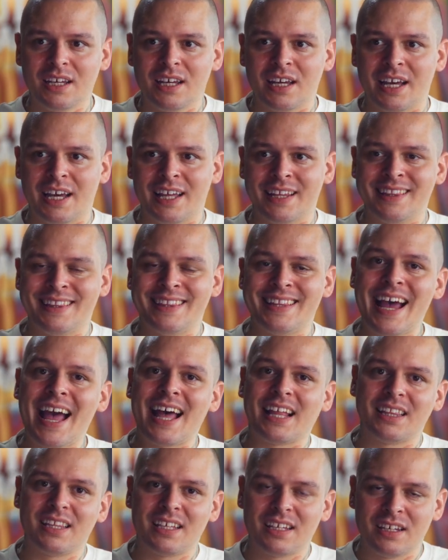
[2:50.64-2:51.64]
And
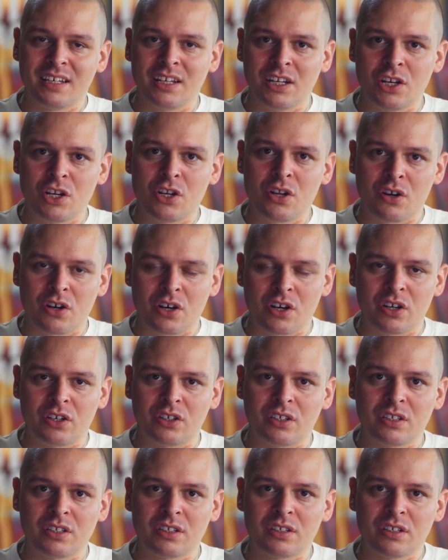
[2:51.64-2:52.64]
that, in
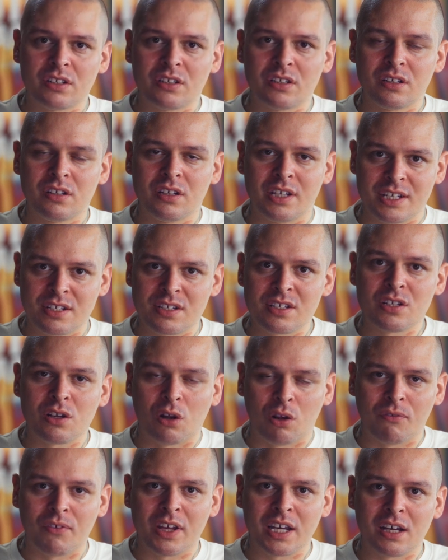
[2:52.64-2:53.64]
turn, is
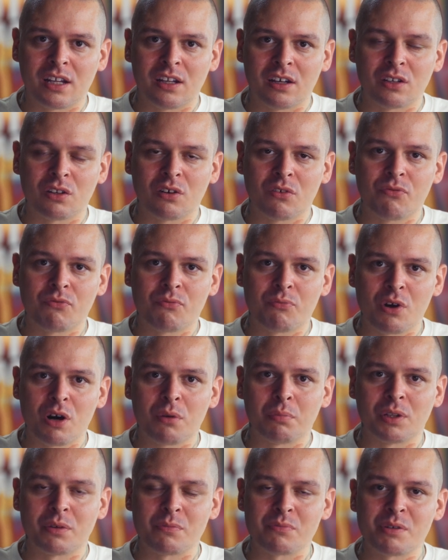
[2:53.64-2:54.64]
solving a lot of
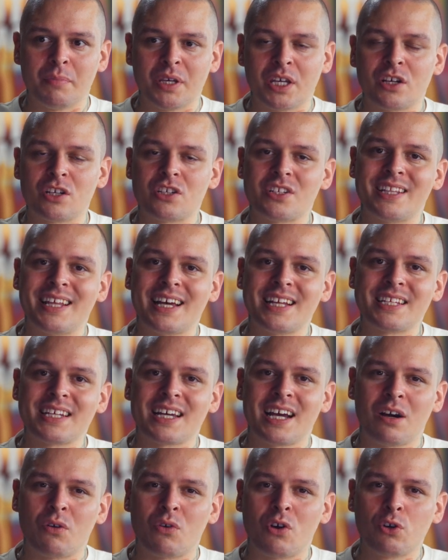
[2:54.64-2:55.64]
problems, because that's
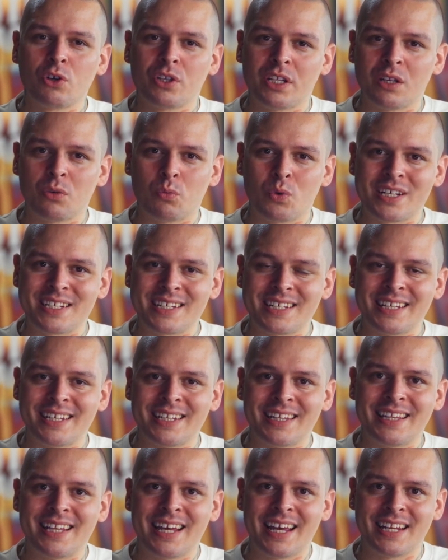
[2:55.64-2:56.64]
how Octane was
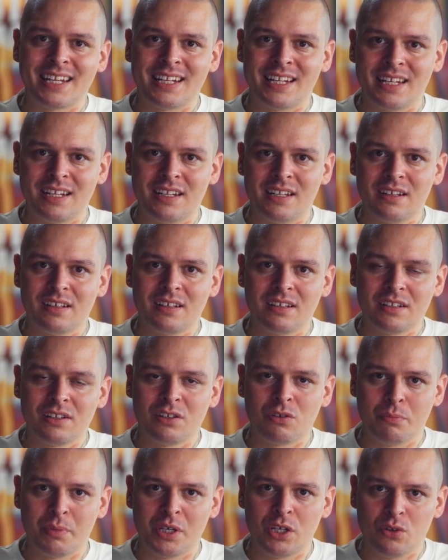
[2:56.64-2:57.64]
intended
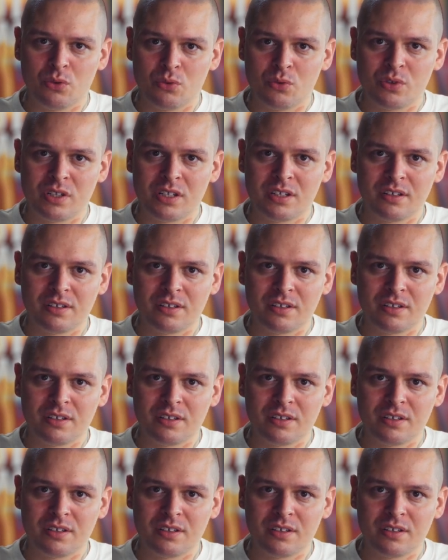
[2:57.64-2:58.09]
to be used.